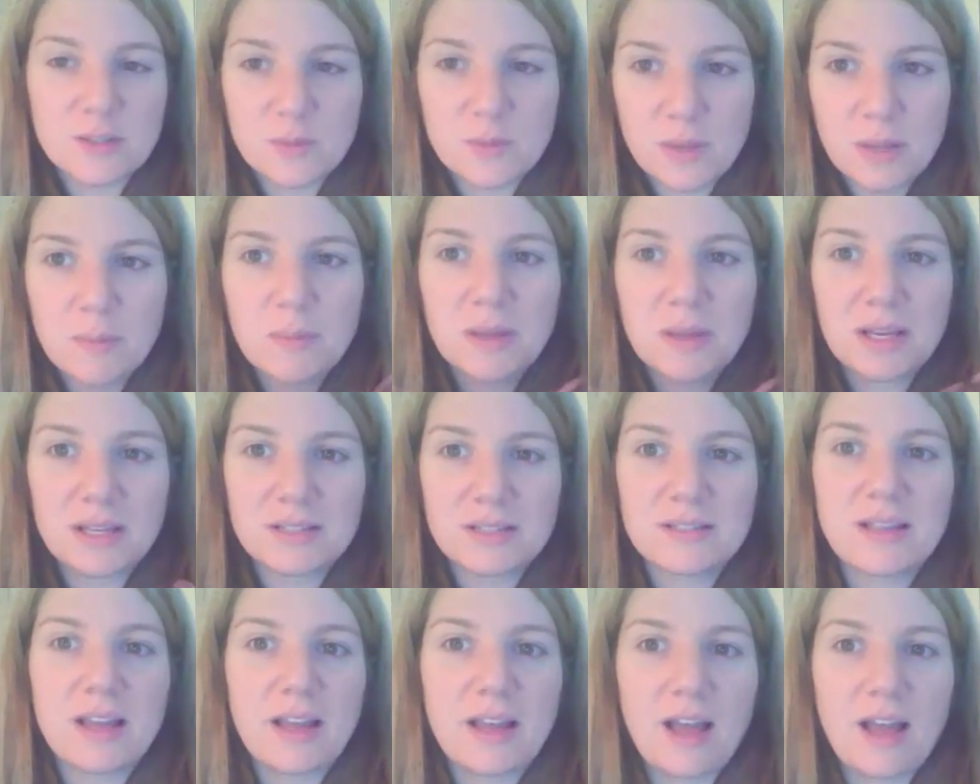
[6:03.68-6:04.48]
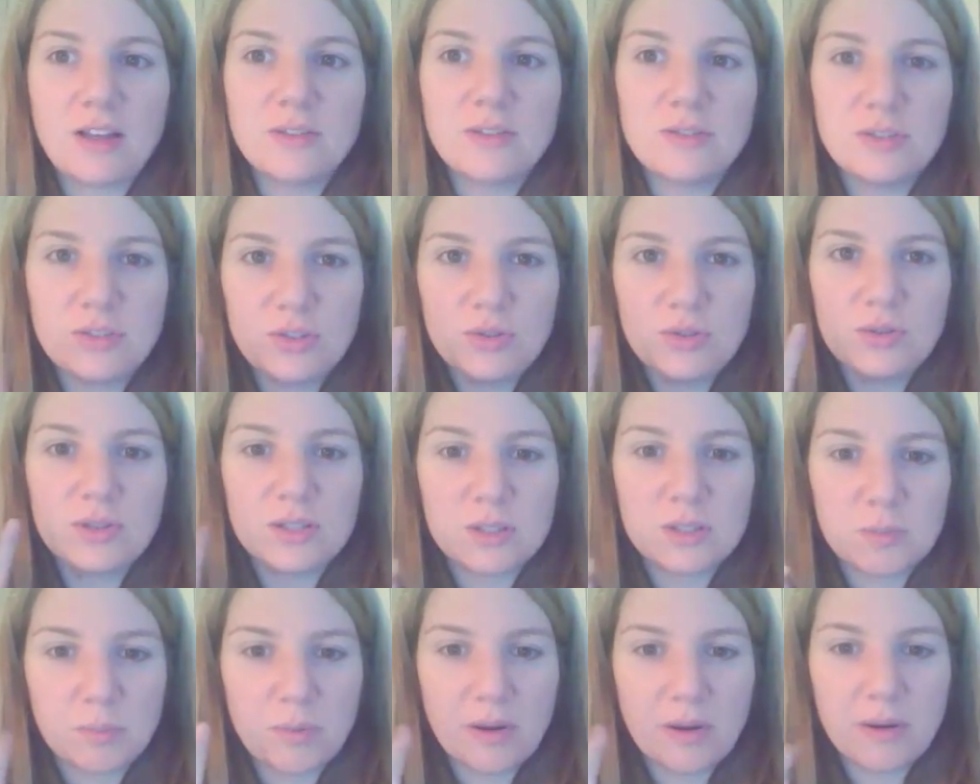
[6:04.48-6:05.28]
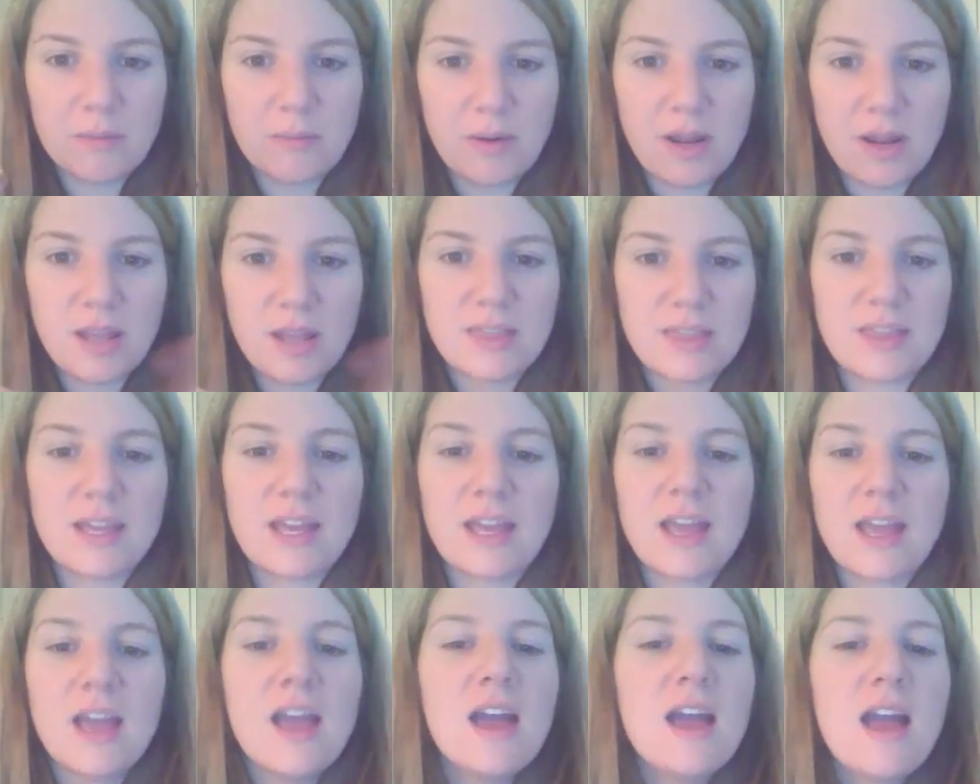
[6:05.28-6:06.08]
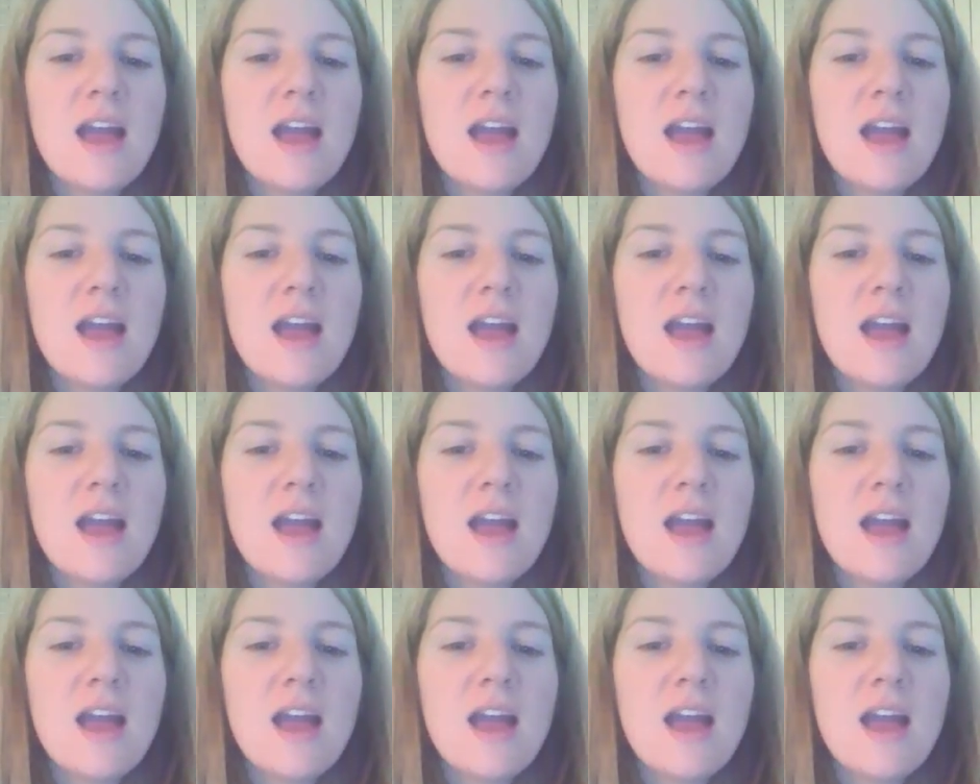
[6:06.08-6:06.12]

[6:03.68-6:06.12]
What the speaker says: week because I'll do the spring break thing.